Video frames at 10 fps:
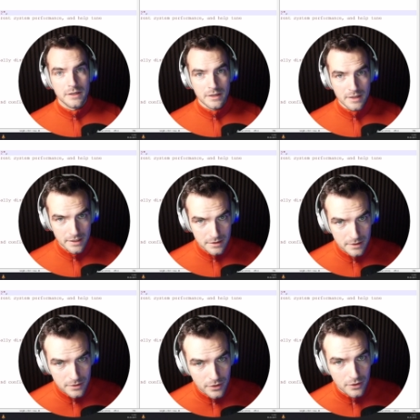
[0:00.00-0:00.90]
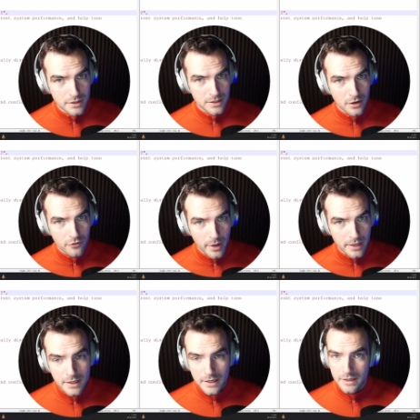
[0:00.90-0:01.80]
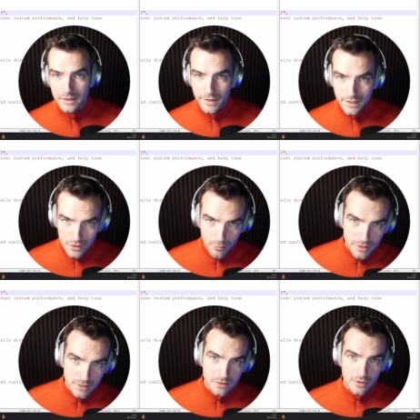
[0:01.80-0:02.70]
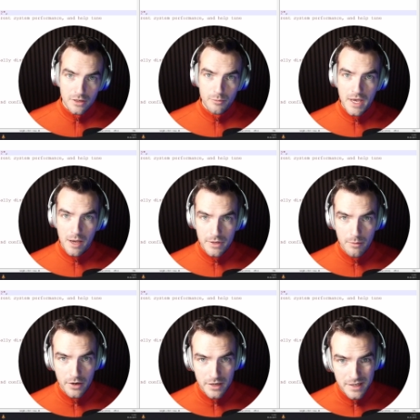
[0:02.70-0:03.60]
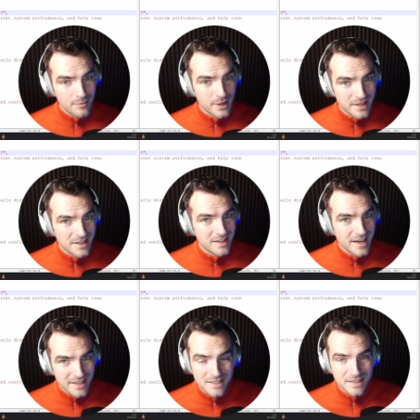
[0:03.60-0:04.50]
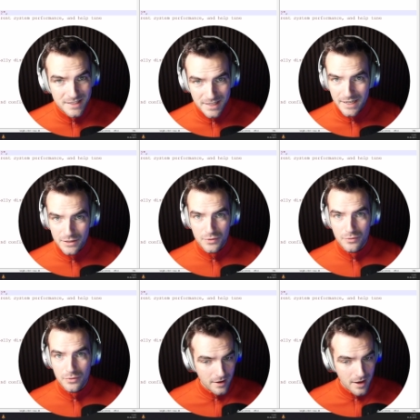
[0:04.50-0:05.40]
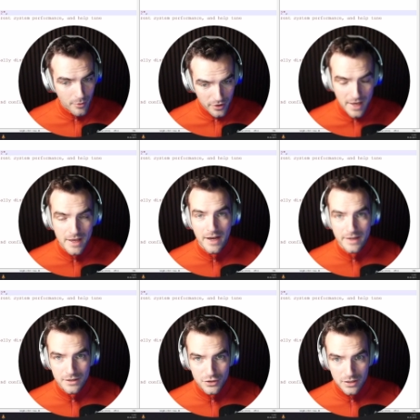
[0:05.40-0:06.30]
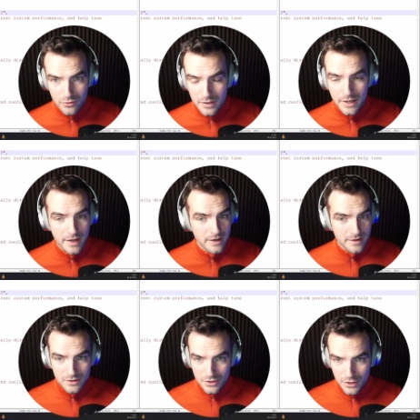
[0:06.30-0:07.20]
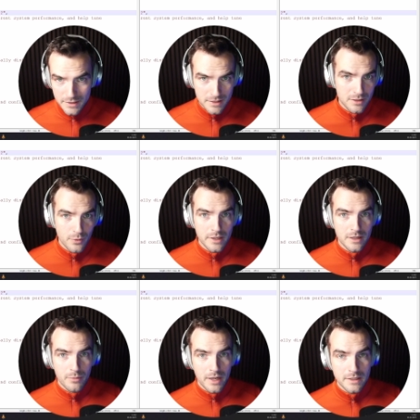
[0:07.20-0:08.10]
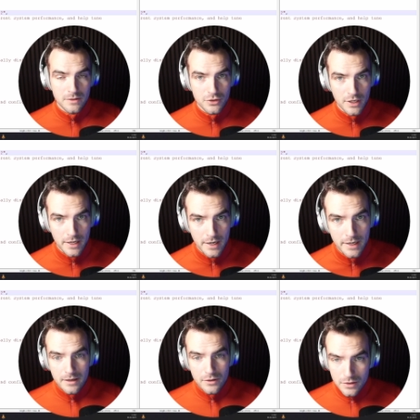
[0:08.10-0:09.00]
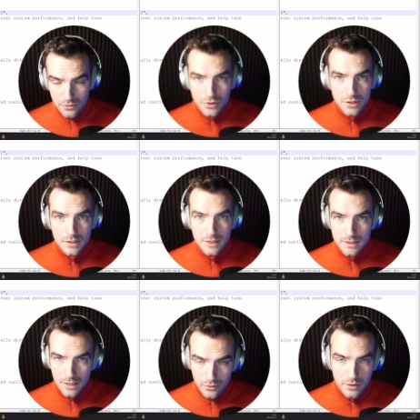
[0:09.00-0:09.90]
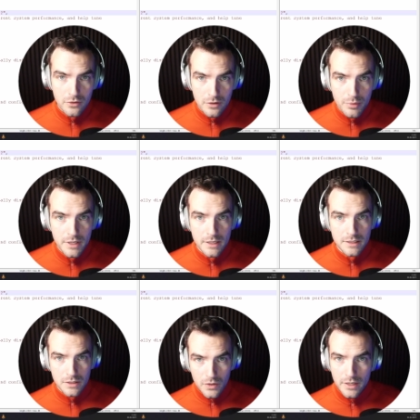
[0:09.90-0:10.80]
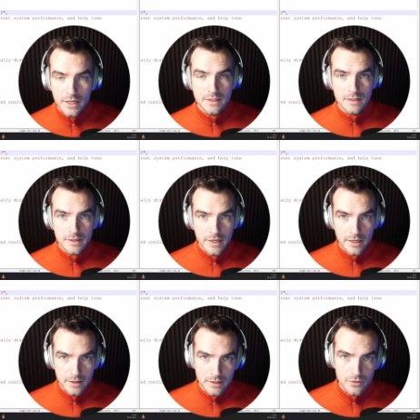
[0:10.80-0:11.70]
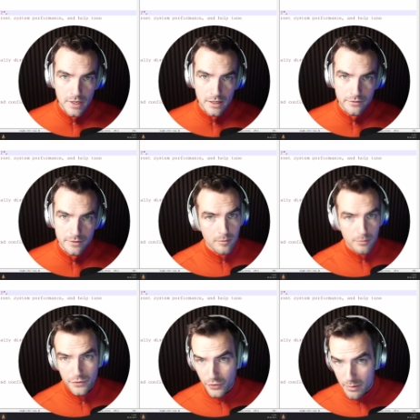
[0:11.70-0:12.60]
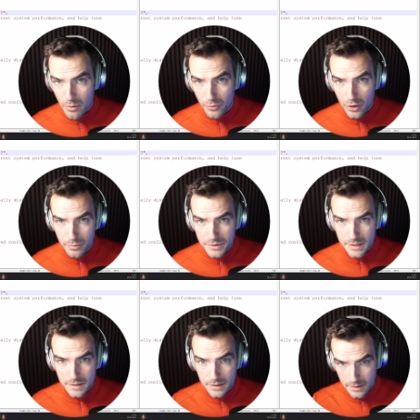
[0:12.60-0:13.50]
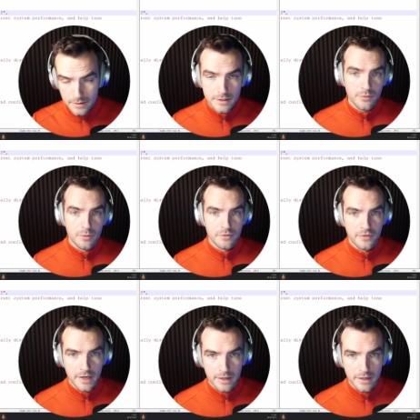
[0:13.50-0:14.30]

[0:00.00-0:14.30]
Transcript: Yes, this is going to cost a lot of money. And yes, your boss is not going to be happy about it. But that is the sad truth about AI in general. And it just as well applies to Gen AI. Your solution is only going to be as good as the data that you have. But for demo purposes, this will be fine.